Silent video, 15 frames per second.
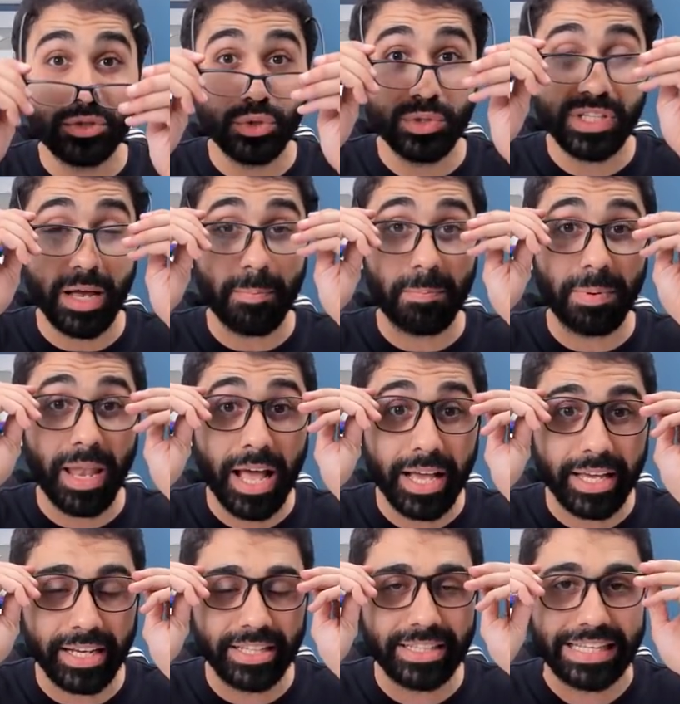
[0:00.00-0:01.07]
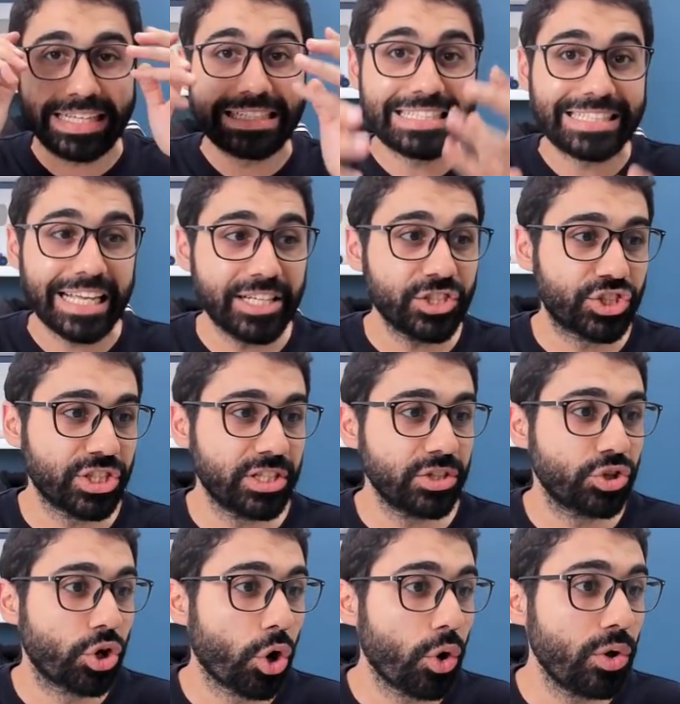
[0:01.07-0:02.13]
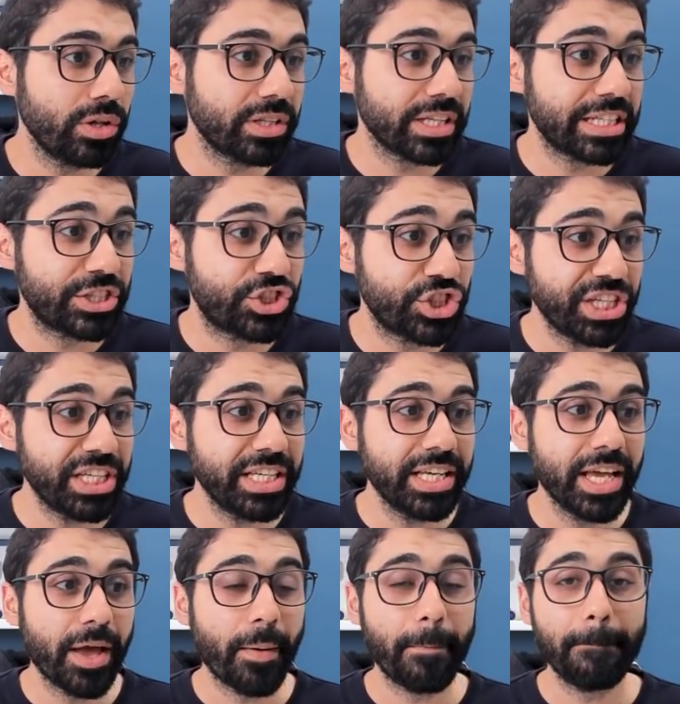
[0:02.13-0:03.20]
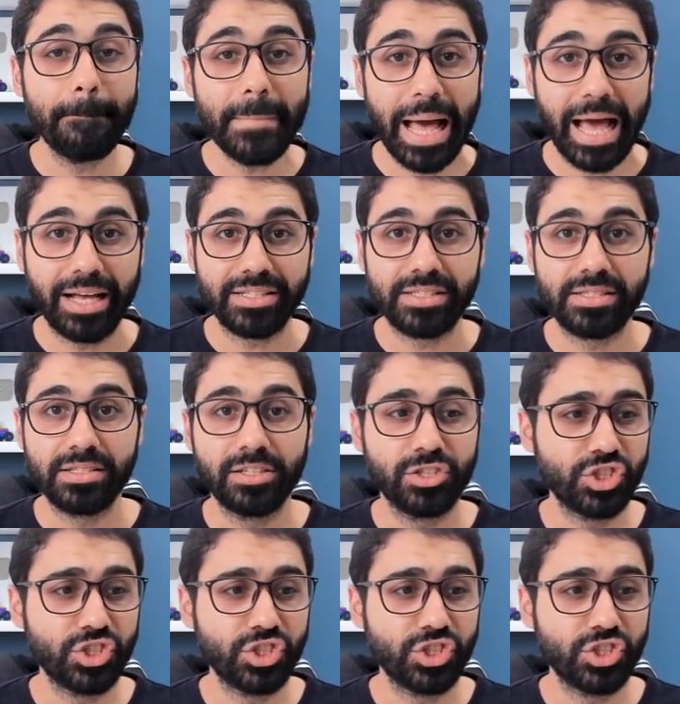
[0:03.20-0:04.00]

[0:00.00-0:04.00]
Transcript: to use a plugin extension called Gmass.